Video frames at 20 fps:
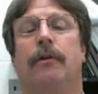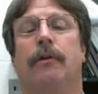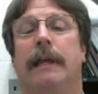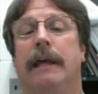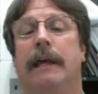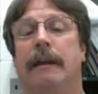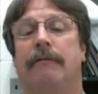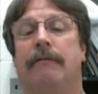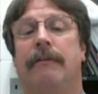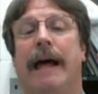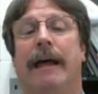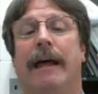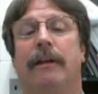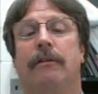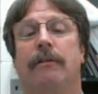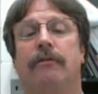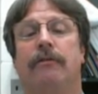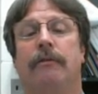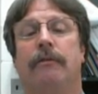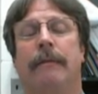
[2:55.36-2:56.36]
get a
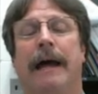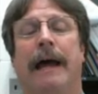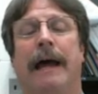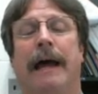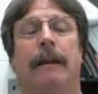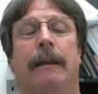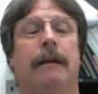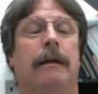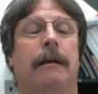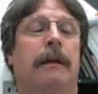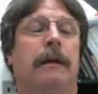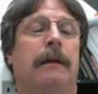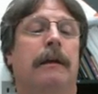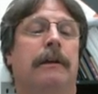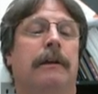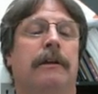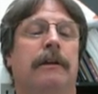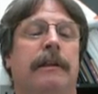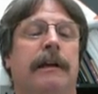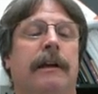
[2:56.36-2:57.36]
value from that.
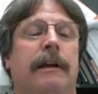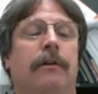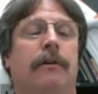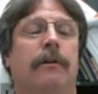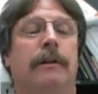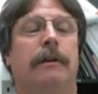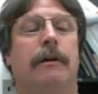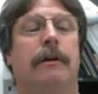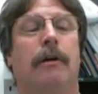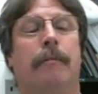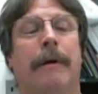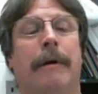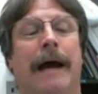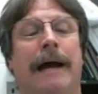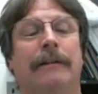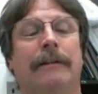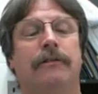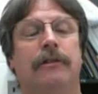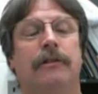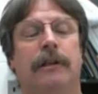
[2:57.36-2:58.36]
You're then going to go
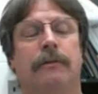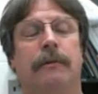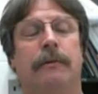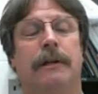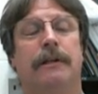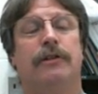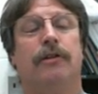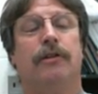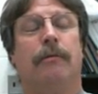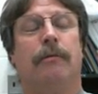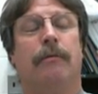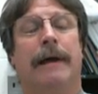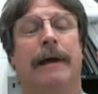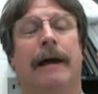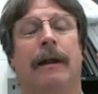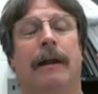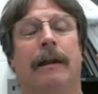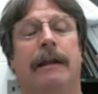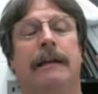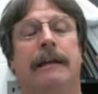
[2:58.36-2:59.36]
back to the original
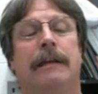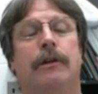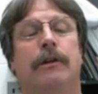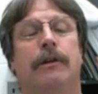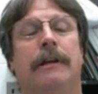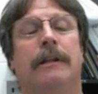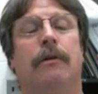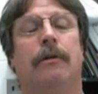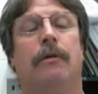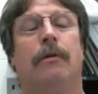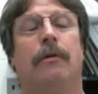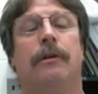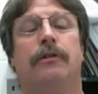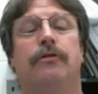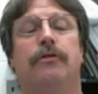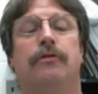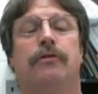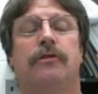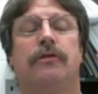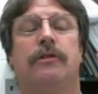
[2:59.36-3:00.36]
amount, and you're either going
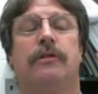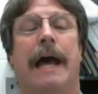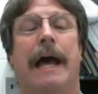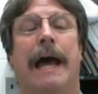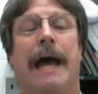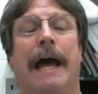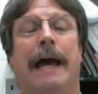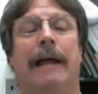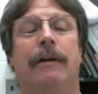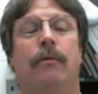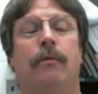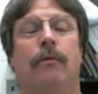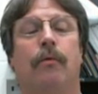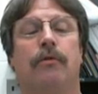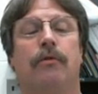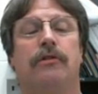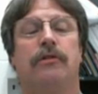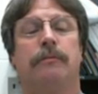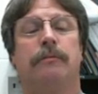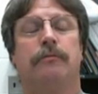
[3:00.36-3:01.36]
to add
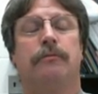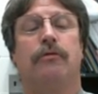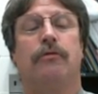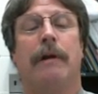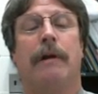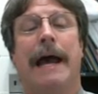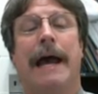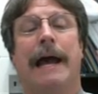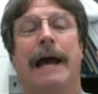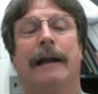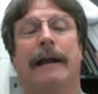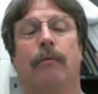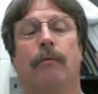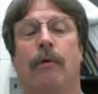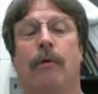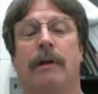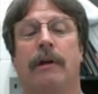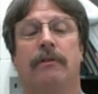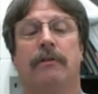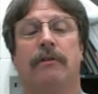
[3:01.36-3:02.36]
or subtract
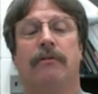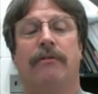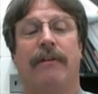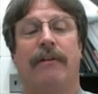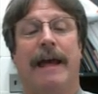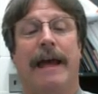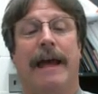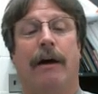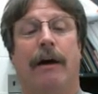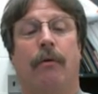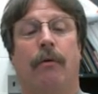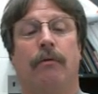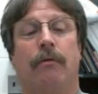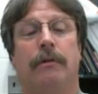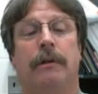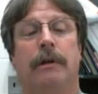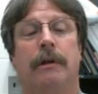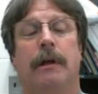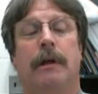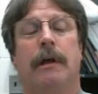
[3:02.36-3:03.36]
what you
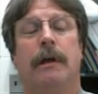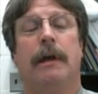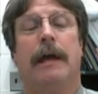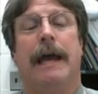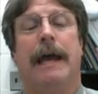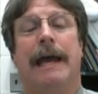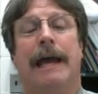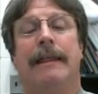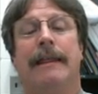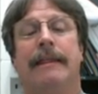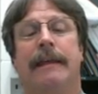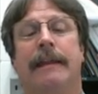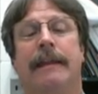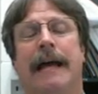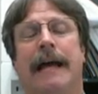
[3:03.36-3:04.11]
found, and then